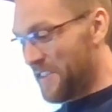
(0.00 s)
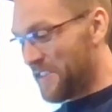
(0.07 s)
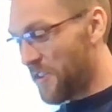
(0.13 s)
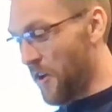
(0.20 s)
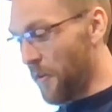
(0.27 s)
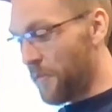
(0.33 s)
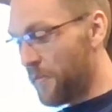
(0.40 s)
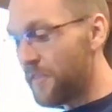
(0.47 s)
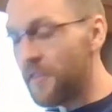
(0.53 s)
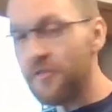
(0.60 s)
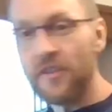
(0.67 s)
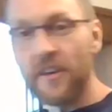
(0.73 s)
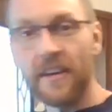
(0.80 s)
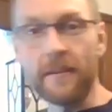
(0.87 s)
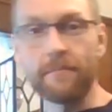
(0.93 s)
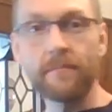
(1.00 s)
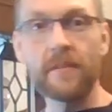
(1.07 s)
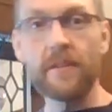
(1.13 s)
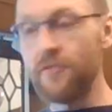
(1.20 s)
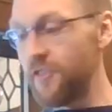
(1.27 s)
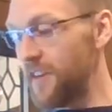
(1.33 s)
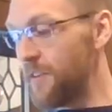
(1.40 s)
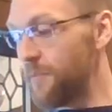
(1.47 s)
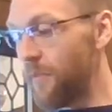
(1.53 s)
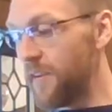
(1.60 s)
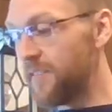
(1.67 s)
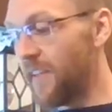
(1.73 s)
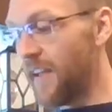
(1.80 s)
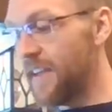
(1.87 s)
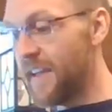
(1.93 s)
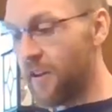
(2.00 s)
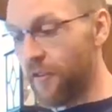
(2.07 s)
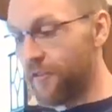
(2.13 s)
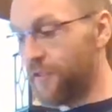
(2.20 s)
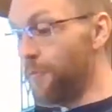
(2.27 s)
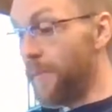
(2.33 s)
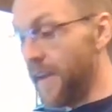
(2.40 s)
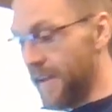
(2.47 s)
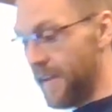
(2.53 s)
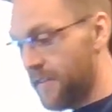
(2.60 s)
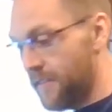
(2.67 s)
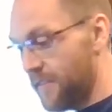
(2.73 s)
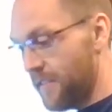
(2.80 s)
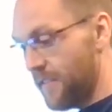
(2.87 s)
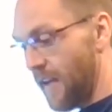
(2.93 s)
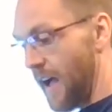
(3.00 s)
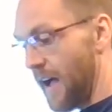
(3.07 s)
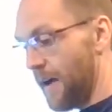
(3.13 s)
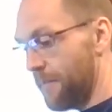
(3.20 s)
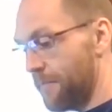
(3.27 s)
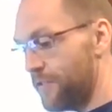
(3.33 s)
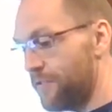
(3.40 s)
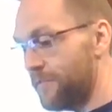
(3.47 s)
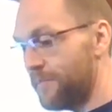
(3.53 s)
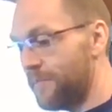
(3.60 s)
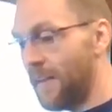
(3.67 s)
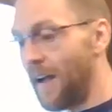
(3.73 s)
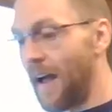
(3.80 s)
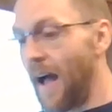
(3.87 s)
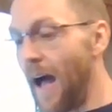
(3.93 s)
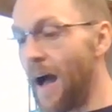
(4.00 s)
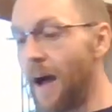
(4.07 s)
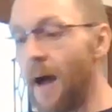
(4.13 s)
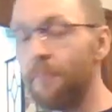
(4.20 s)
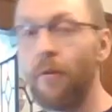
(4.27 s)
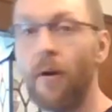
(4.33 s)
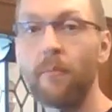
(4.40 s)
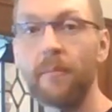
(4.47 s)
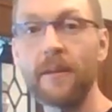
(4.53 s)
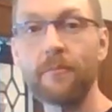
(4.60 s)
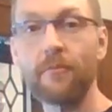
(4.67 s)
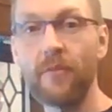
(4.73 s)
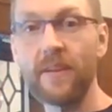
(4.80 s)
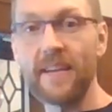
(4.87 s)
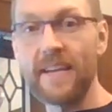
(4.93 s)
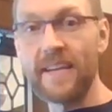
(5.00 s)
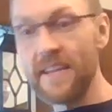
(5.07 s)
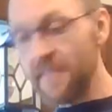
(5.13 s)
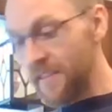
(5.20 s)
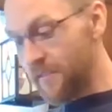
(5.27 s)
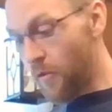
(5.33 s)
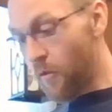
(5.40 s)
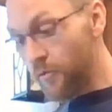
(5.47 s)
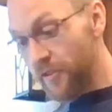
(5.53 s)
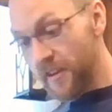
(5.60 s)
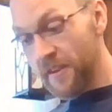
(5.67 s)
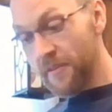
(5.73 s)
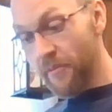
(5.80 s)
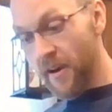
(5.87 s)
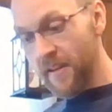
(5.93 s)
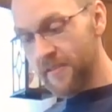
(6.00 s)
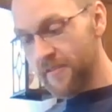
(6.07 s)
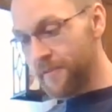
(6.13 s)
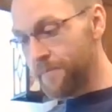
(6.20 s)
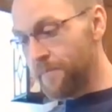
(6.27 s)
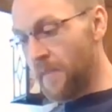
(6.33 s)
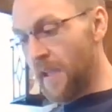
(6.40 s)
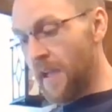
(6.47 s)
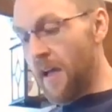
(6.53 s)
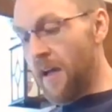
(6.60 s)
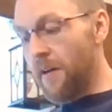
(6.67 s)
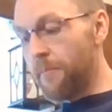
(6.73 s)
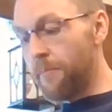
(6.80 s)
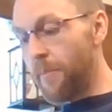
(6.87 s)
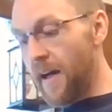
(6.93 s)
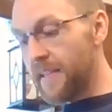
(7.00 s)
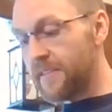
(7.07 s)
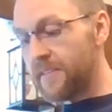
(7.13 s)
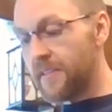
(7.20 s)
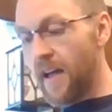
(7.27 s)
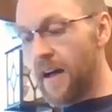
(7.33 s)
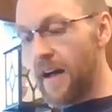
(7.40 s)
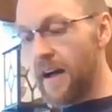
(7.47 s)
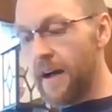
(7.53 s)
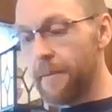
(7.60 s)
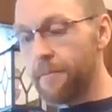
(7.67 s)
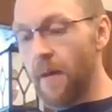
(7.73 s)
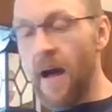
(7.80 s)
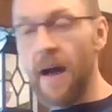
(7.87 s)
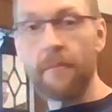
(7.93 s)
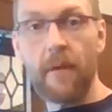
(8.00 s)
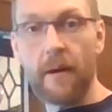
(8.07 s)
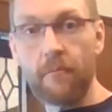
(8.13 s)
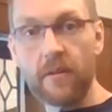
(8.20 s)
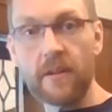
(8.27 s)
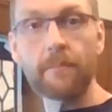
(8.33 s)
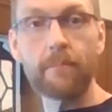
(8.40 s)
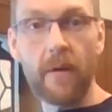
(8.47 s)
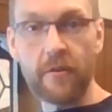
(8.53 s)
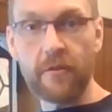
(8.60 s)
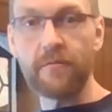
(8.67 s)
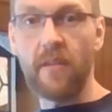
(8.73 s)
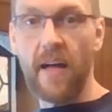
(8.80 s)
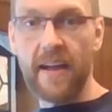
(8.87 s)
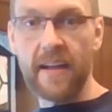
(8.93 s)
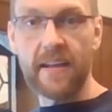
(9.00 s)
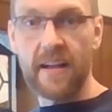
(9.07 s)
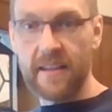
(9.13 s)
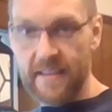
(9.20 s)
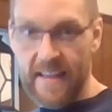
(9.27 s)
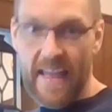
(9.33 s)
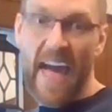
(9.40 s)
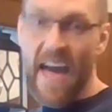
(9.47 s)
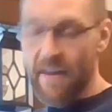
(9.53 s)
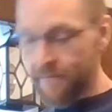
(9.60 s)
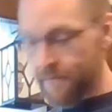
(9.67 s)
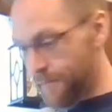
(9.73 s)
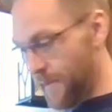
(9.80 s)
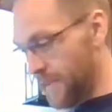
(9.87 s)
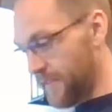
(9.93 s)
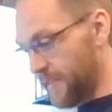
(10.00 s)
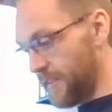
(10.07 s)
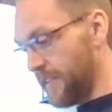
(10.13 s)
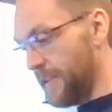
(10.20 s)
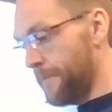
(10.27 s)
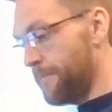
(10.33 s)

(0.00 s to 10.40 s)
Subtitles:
So the chicken breast I get are too big. I probably am going to eat this whole chicken breast, but I want to butterfly it, cut it in half, basically.